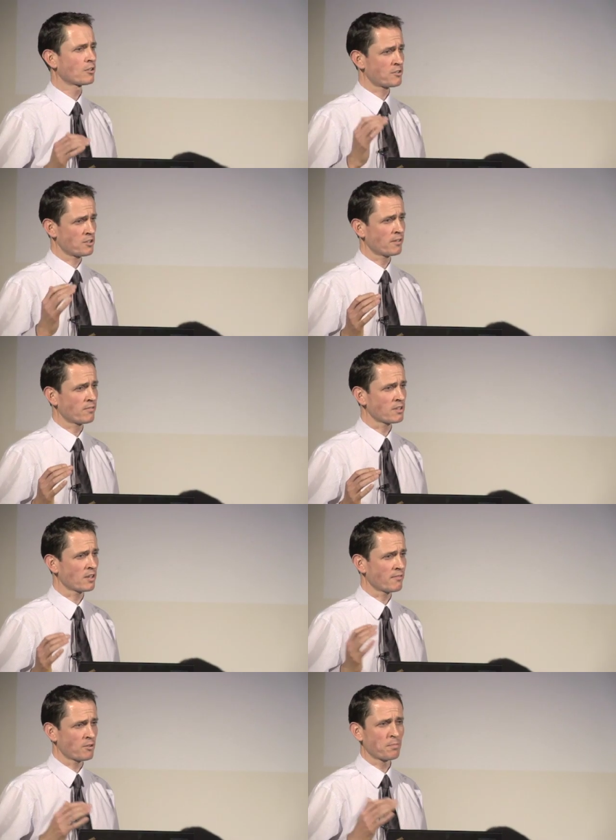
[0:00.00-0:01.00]
to see if
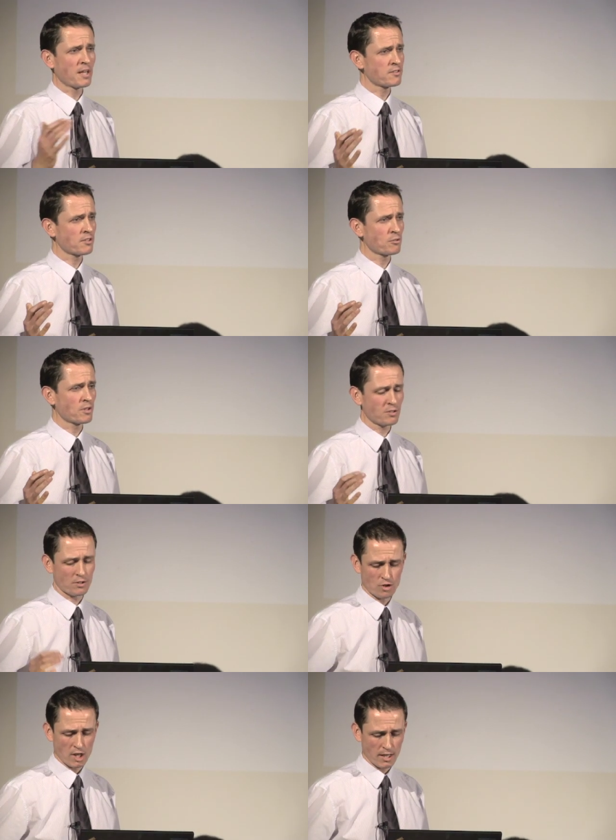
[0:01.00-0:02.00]
the pain situation
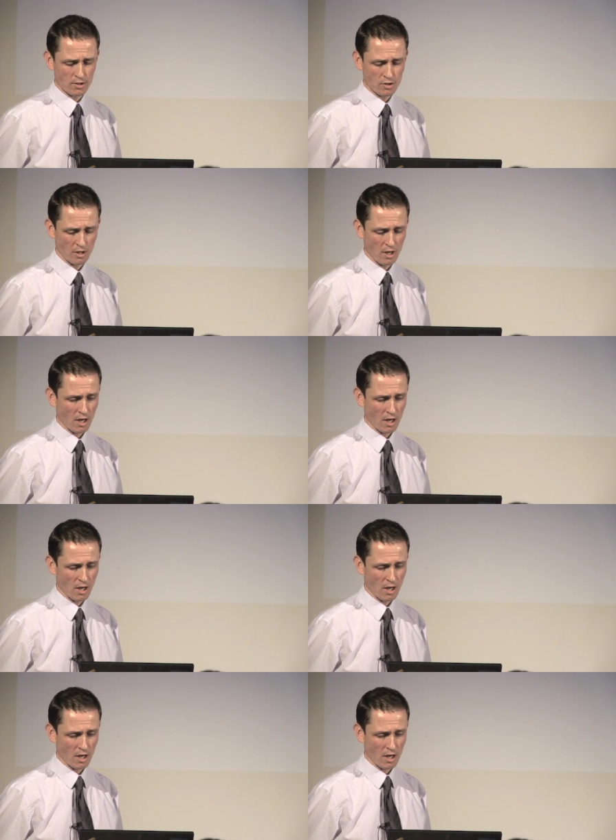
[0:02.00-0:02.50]
has changed